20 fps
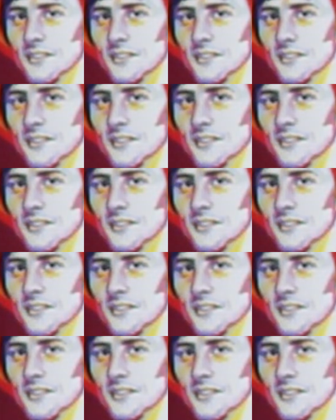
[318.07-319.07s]

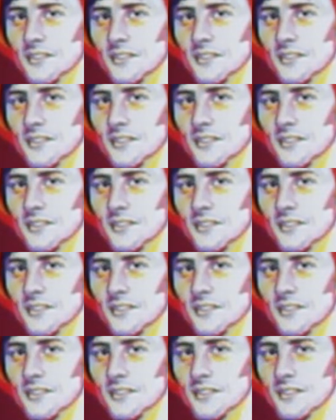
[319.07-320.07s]

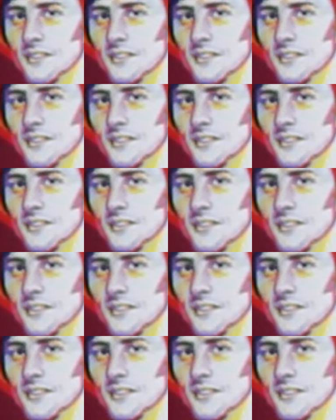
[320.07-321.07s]

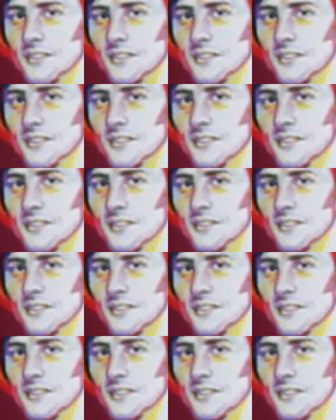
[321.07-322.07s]

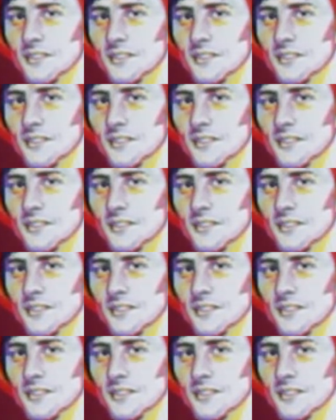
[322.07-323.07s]

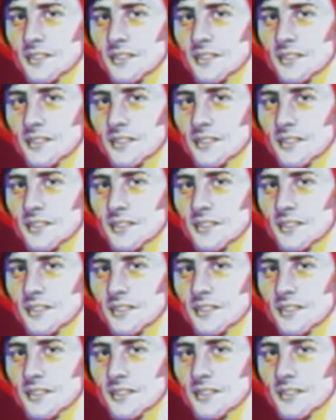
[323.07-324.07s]

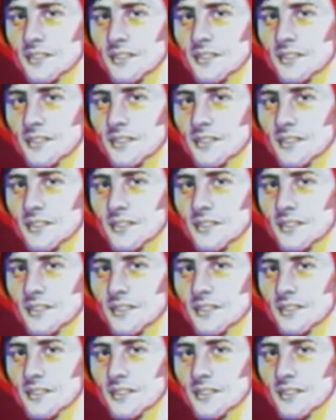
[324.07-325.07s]

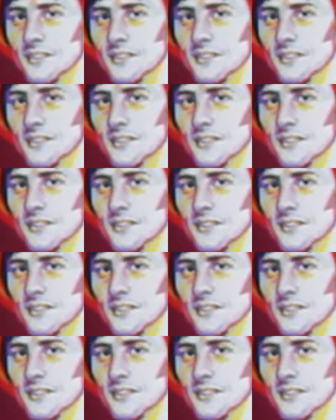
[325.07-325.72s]
This person isn't speaking.